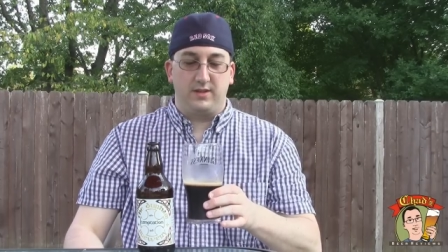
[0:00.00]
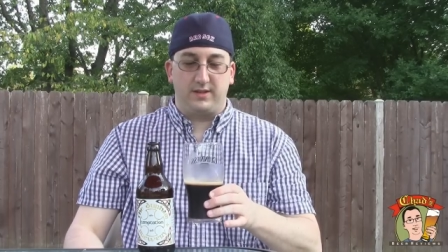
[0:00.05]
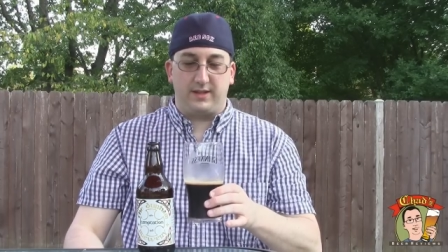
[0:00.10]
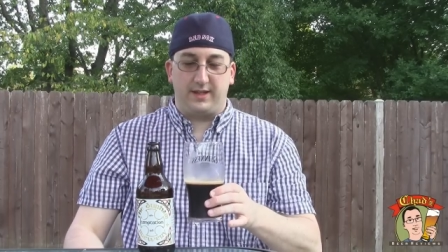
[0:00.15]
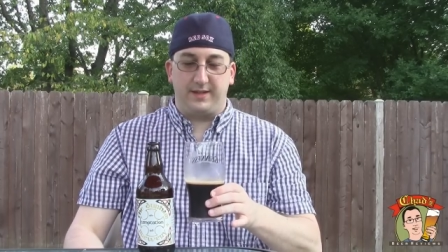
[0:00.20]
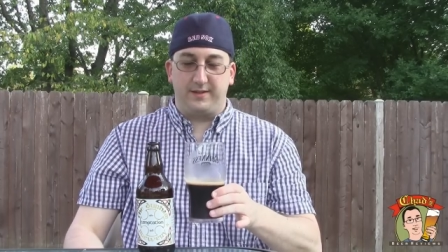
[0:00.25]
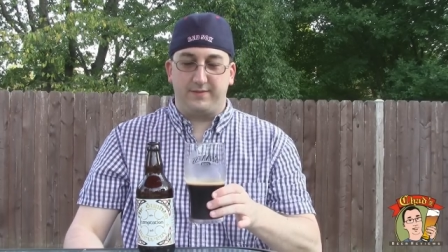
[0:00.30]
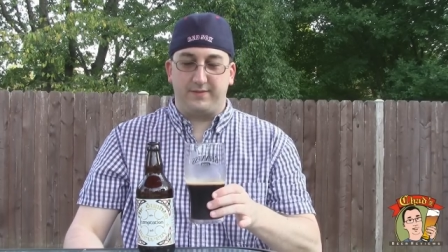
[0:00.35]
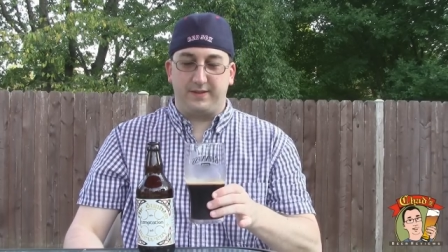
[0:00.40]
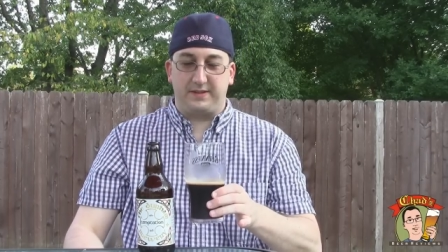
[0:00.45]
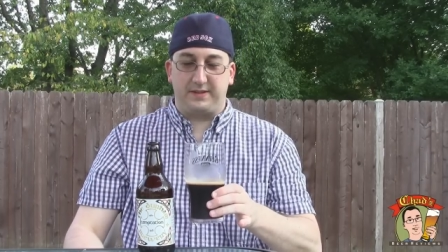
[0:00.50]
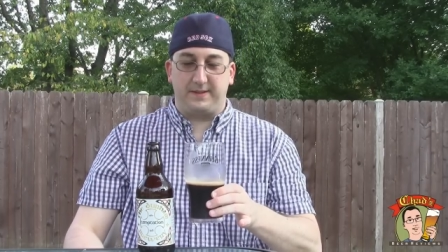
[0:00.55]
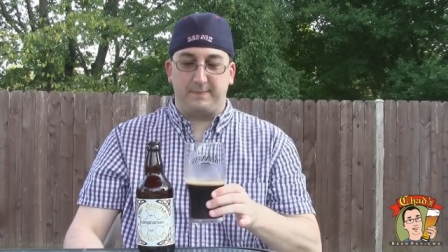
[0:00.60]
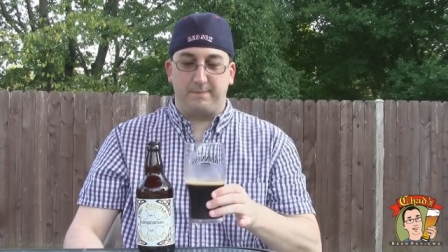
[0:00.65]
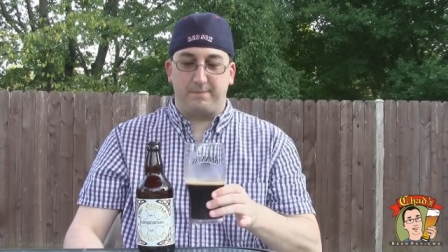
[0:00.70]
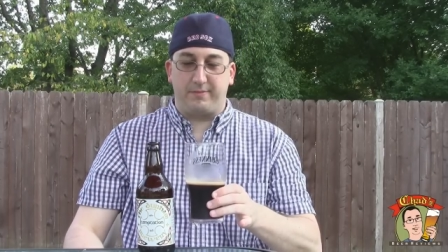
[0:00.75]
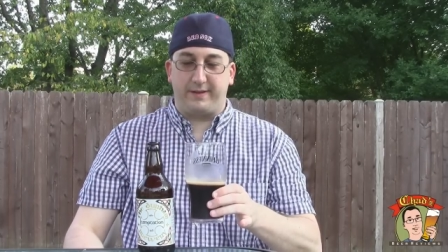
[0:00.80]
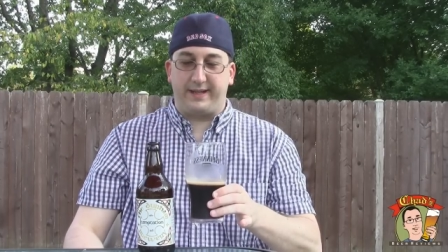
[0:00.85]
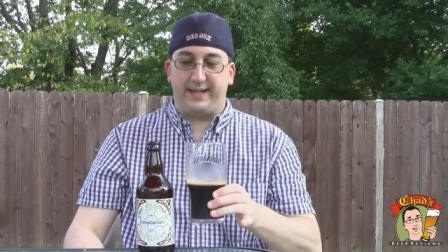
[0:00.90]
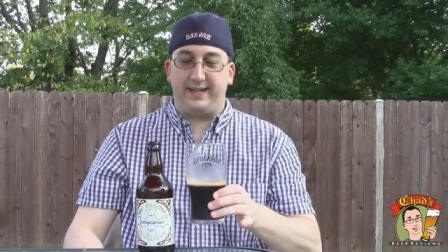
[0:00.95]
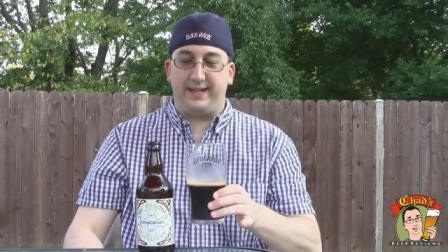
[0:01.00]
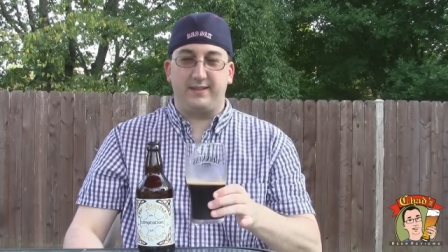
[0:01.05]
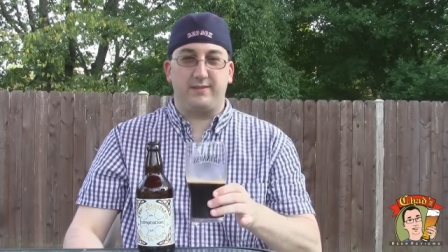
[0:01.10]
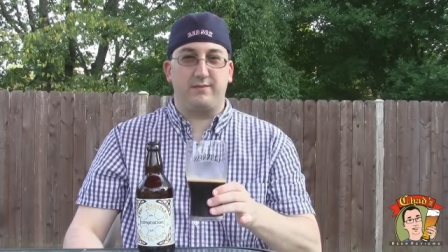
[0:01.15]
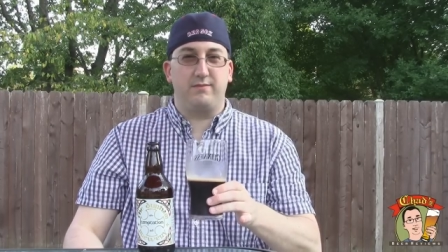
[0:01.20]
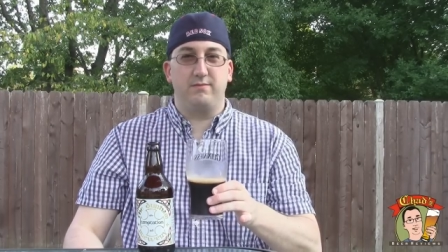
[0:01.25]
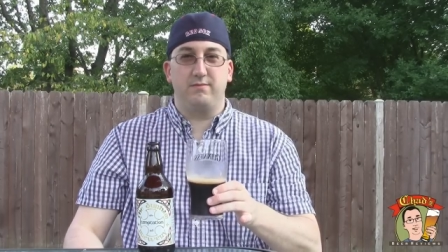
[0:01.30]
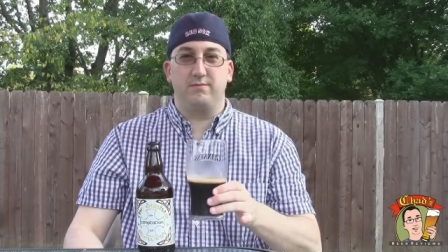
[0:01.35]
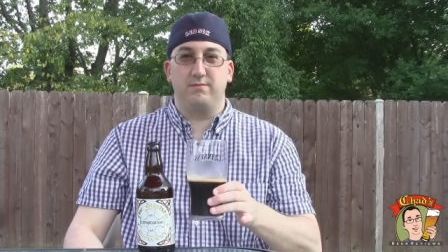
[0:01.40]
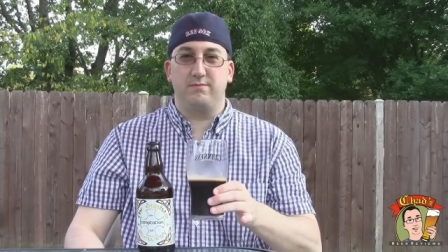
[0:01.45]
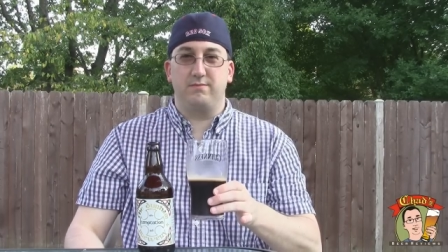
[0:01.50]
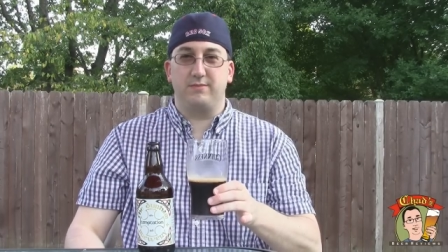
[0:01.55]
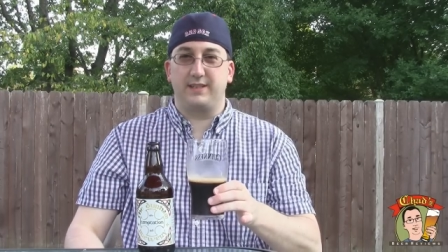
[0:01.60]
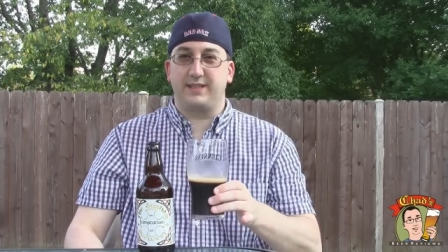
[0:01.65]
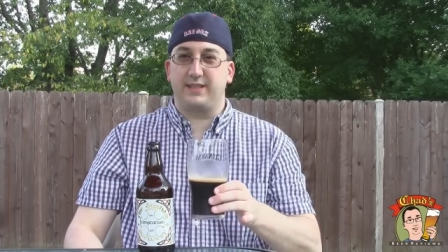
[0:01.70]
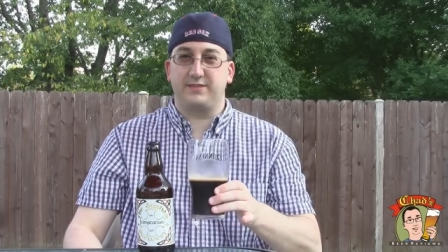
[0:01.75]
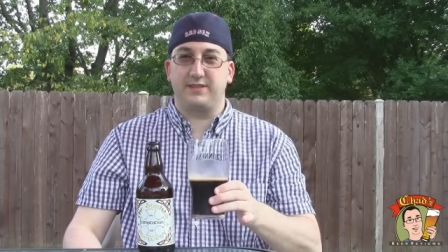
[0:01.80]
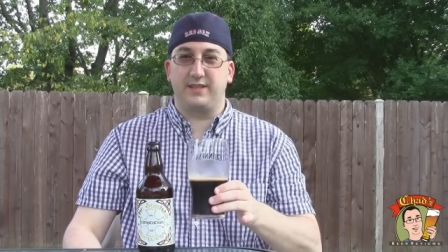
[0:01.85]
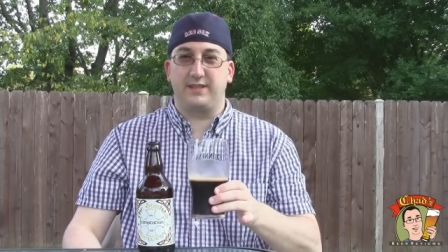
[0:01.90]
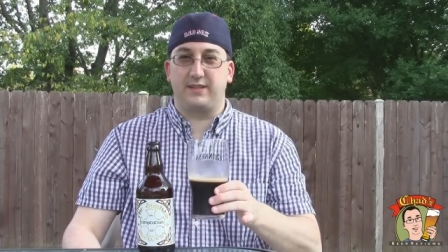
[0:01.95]
Kind of like a black,
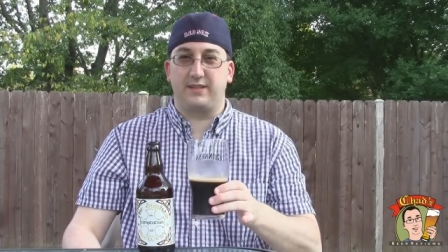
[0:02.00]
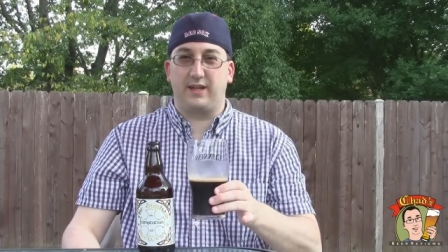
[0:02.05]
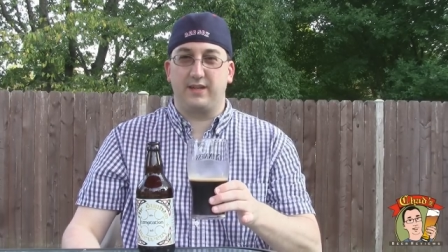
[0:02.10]
like I said,